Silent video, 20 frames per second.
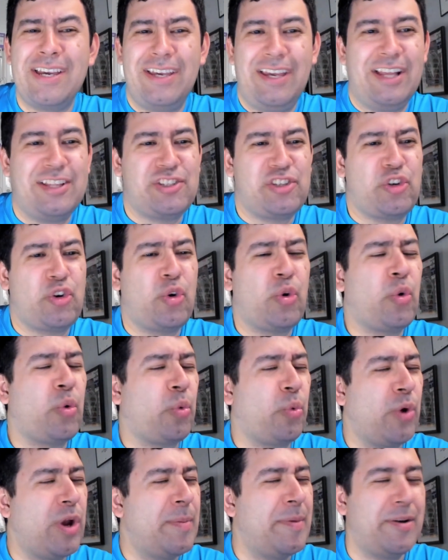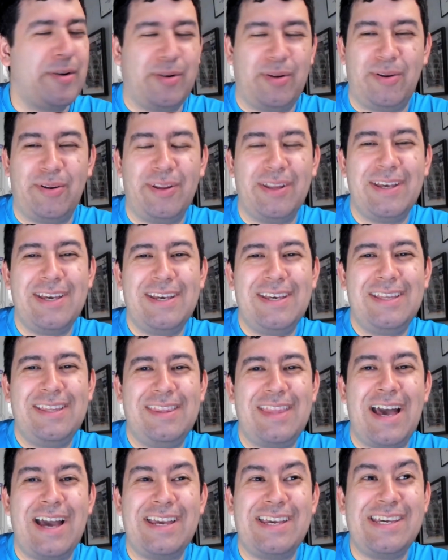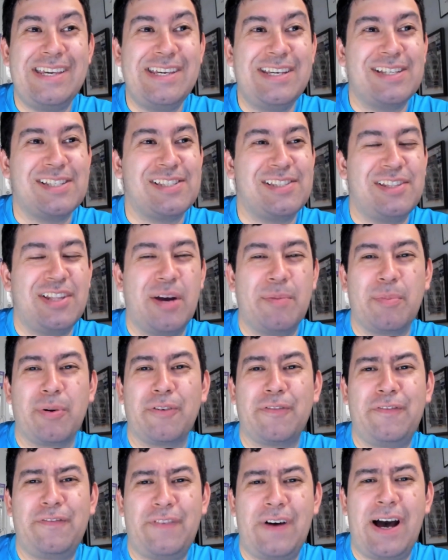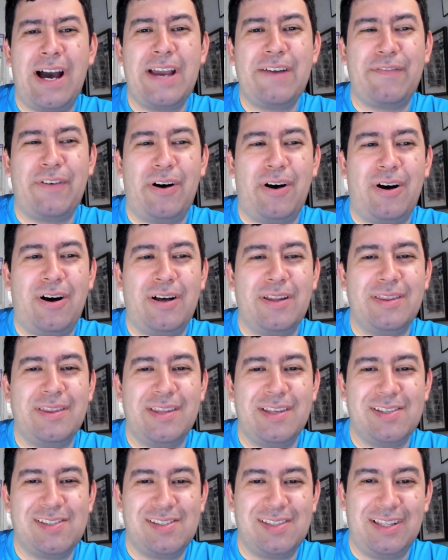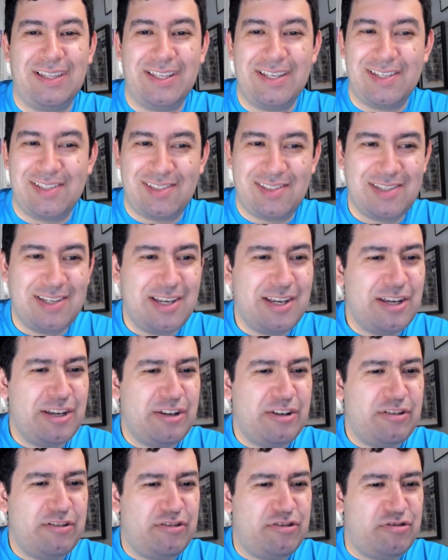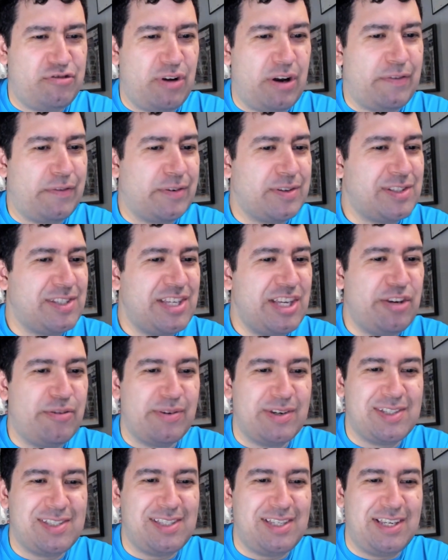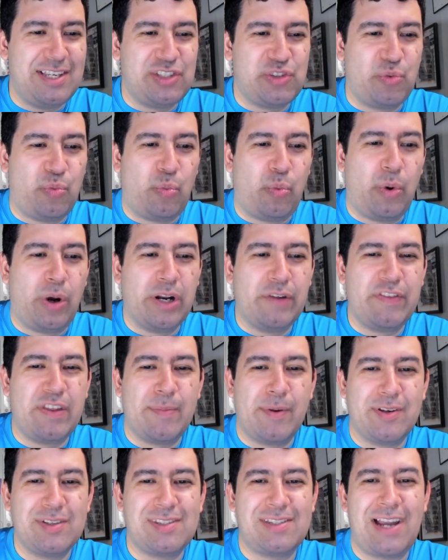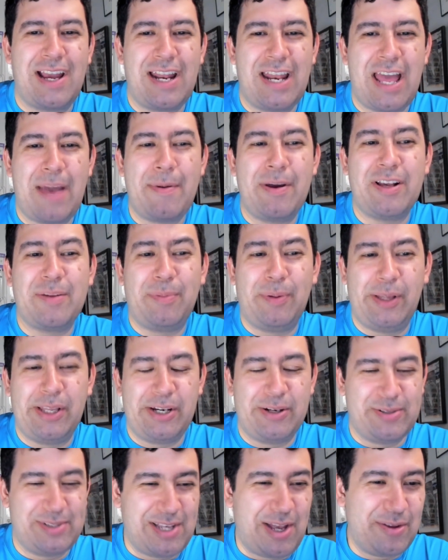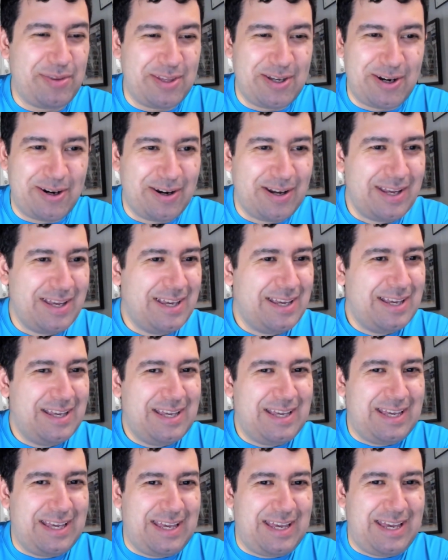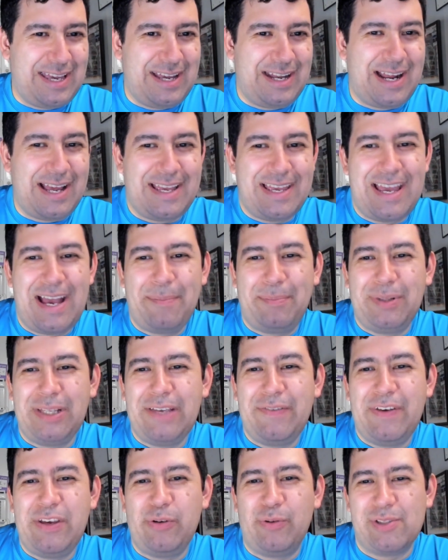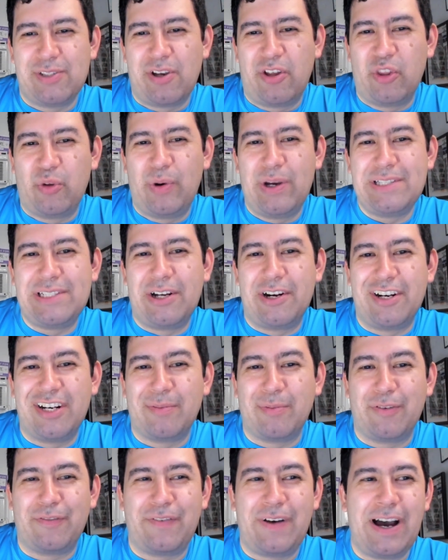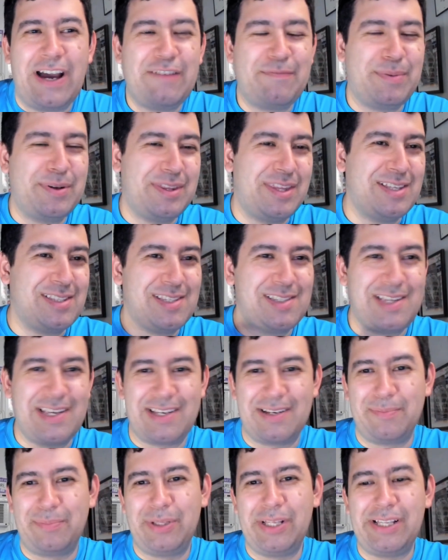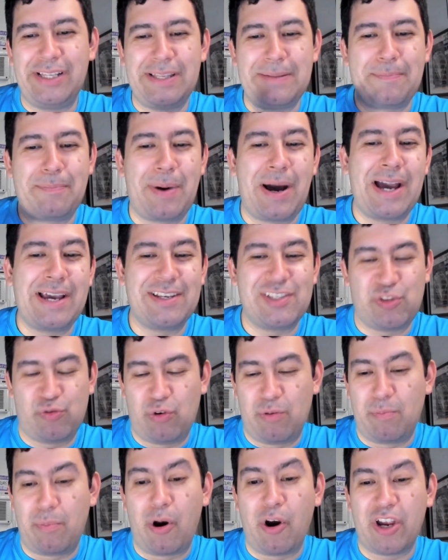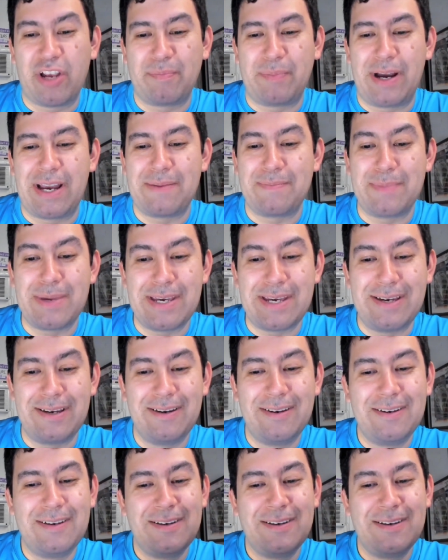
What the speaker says: It's criminal that he is number five on this list. Trevor Zegras is one of the most dynamic players out there, and I can't believe he was all the way down at number five, but this is a completely biased remark by me.